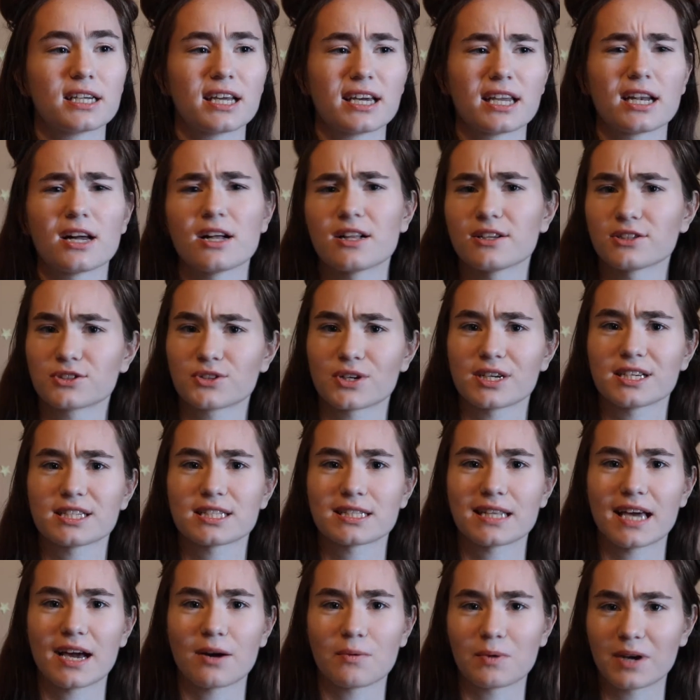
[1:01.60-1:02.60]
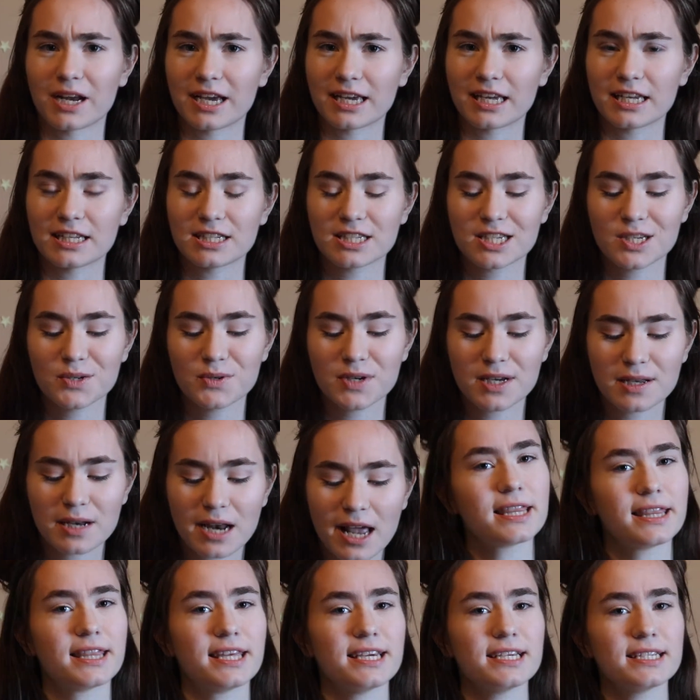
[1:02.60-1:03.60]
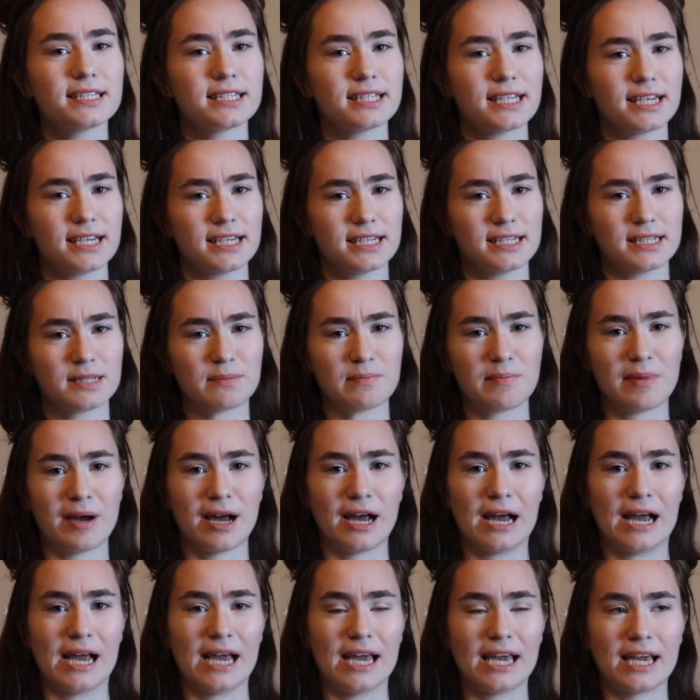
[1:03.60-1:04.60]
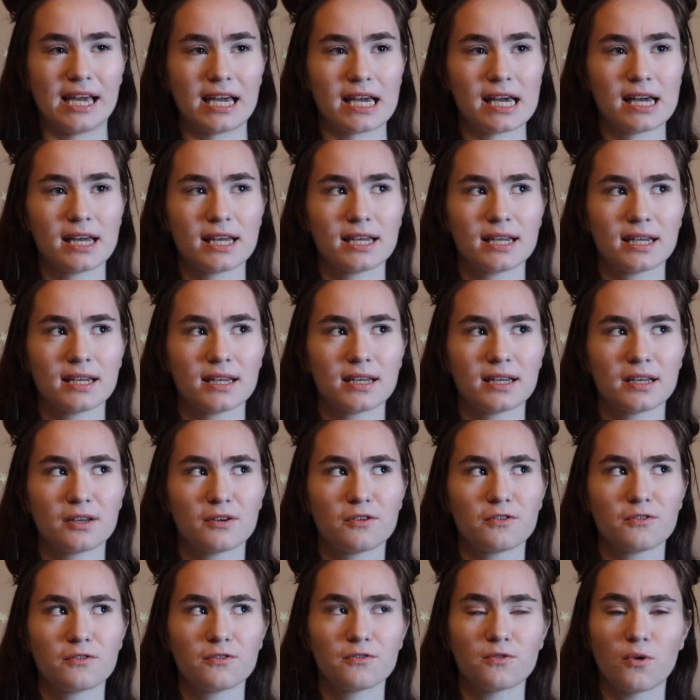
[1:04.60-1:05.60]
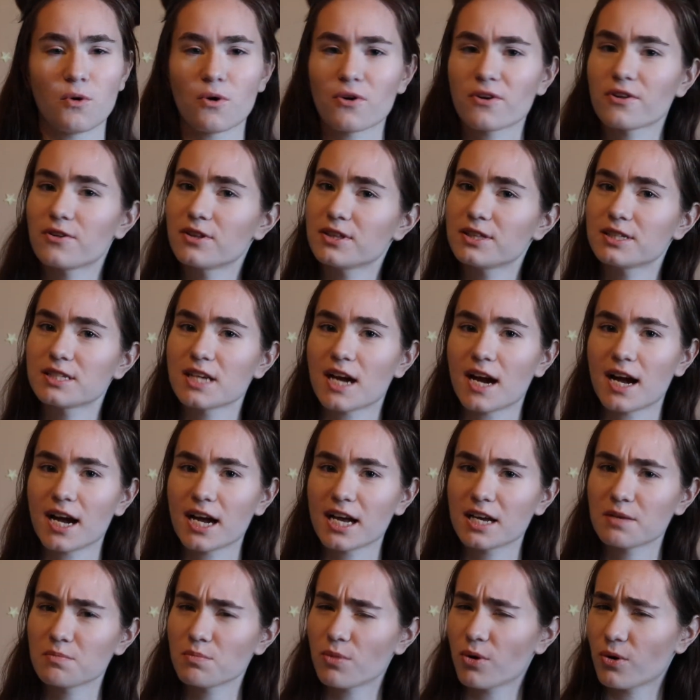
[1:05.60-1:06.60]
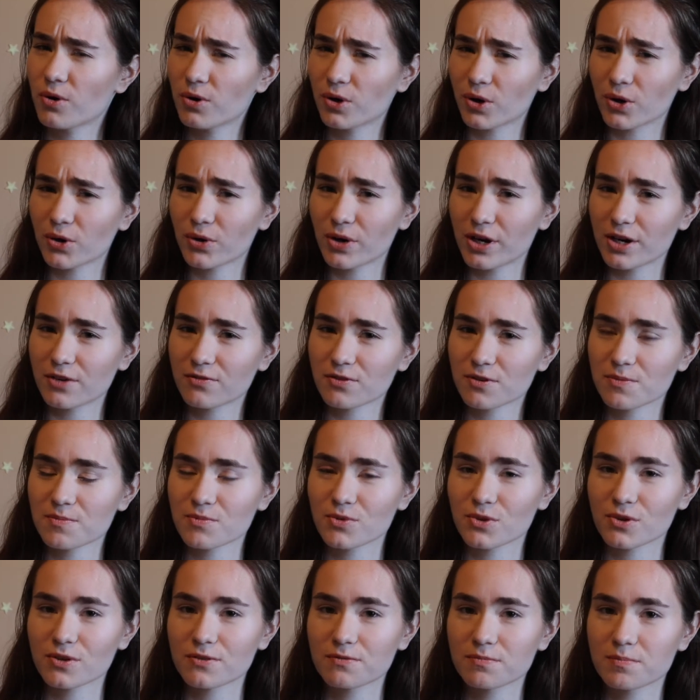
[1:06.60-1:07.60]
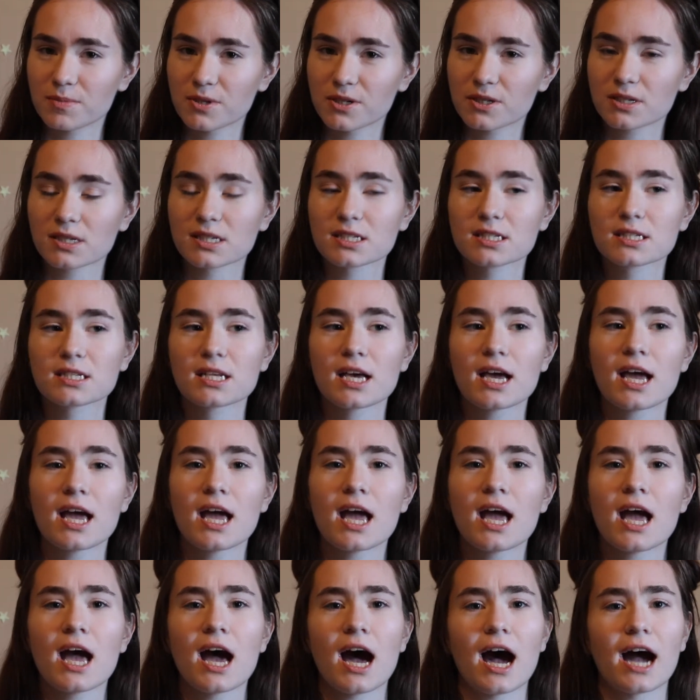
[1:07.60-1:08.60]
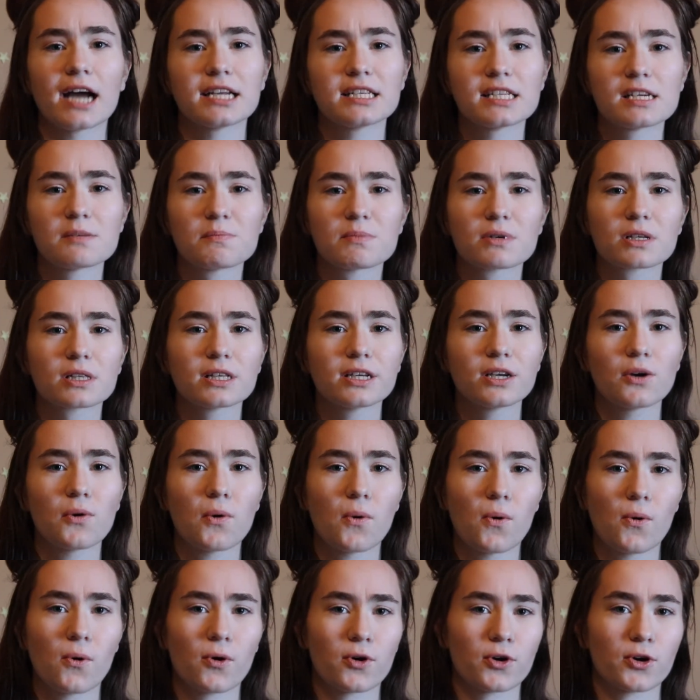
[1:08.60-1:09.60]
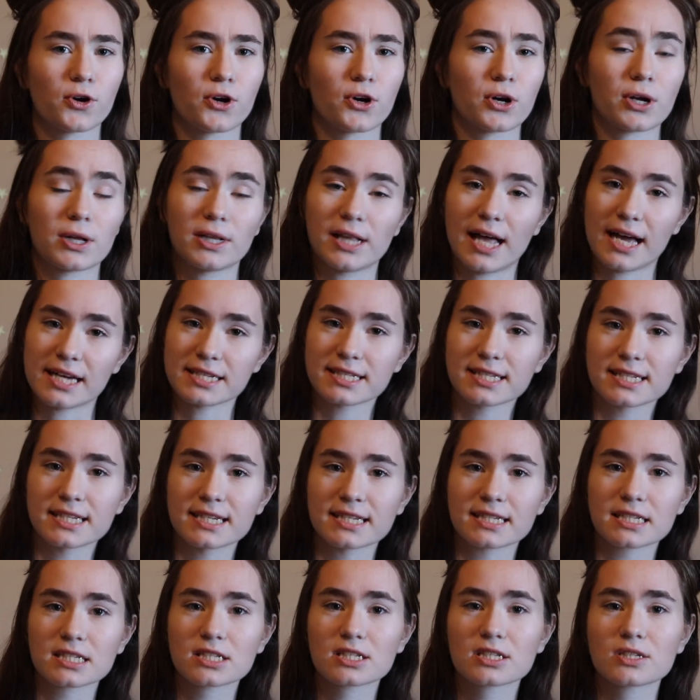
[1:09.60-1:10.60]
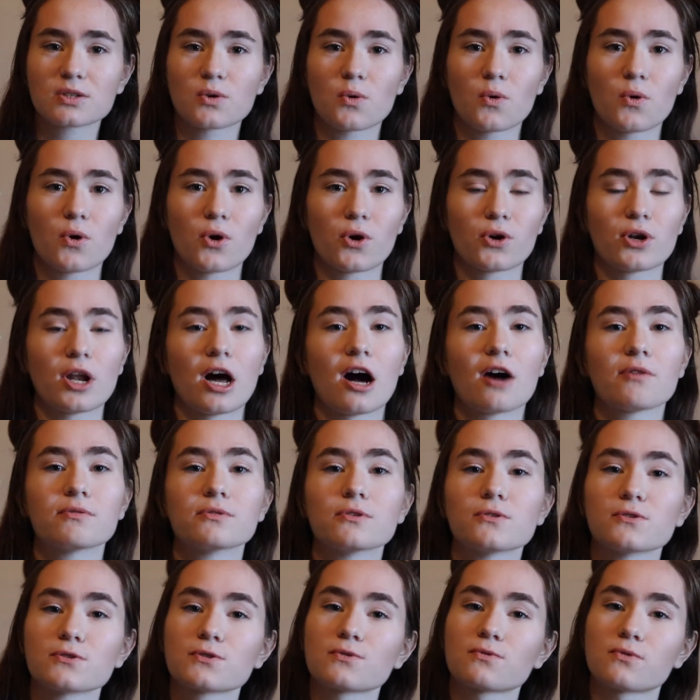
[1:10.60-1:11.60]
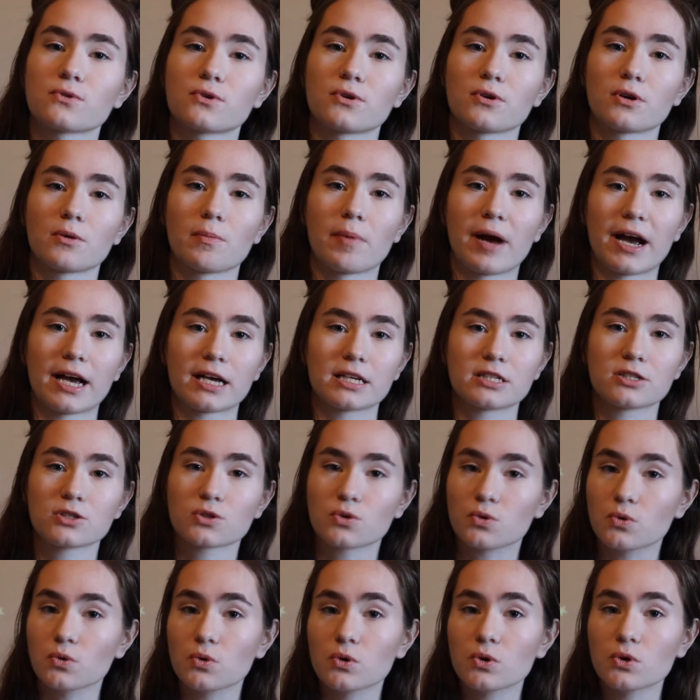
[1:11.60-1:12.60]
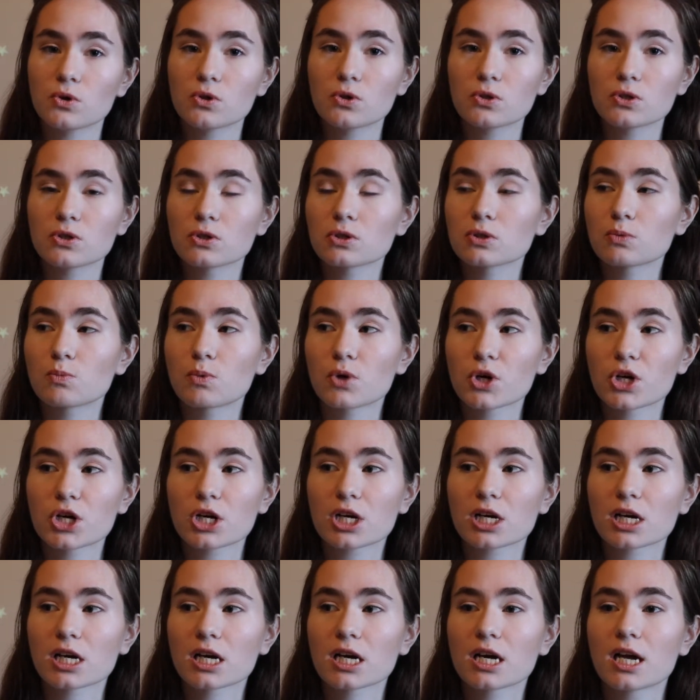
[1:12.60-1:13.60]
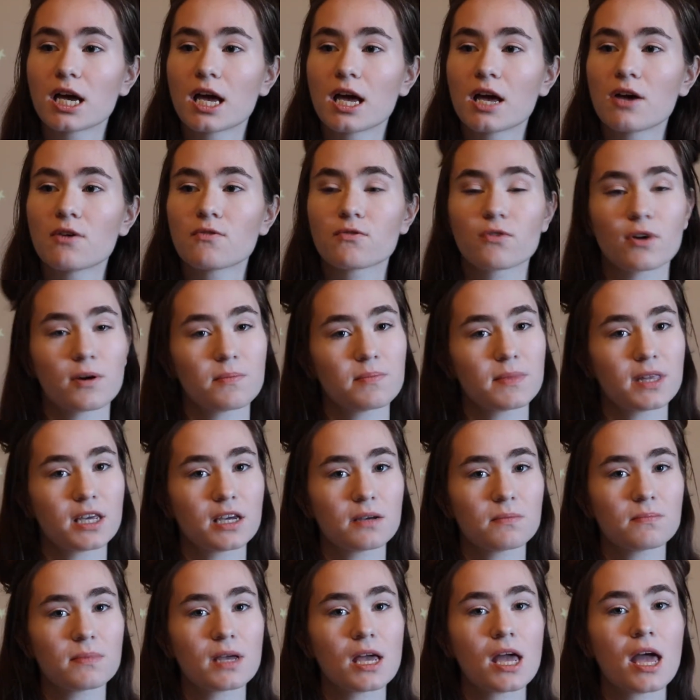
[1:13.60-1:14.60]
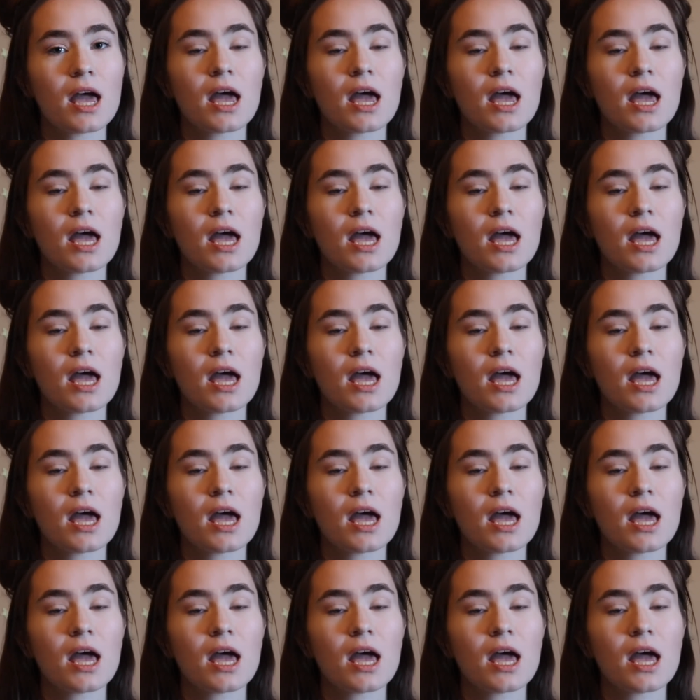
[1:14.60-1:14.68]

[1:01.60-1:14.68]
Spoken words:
and I'll address that when I get to it. This is my fourth time ordering from Thrift Books. I typically order classics or novels for my school work from them,